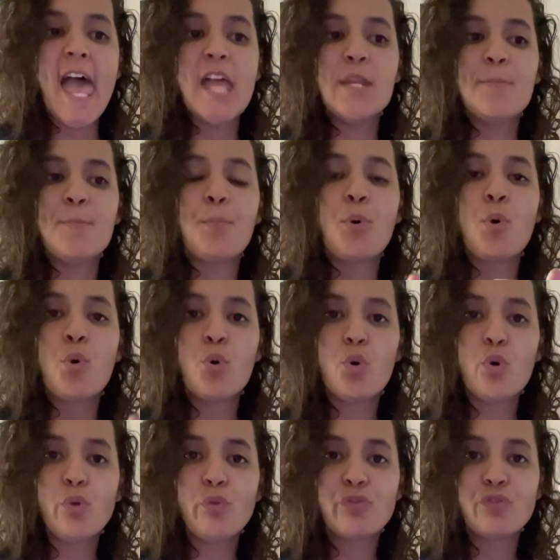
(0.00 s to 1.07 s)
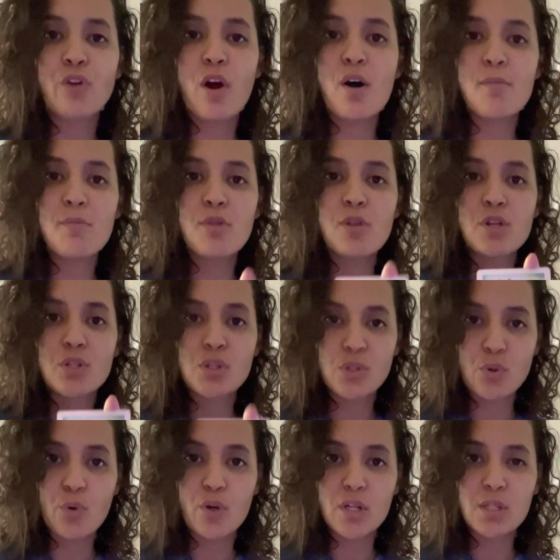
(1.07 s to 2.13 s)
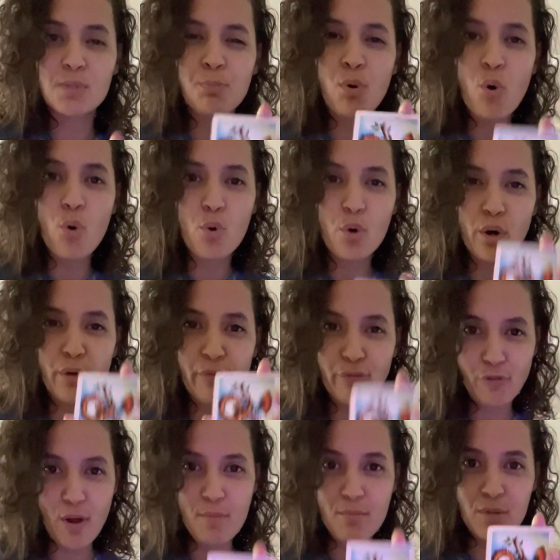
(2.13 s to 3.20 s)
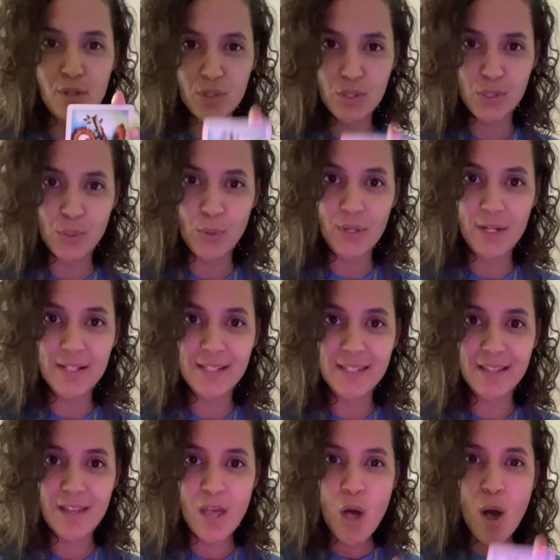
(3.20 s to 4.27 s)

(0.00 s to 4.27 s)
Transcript: and pull from the source, pour from the source.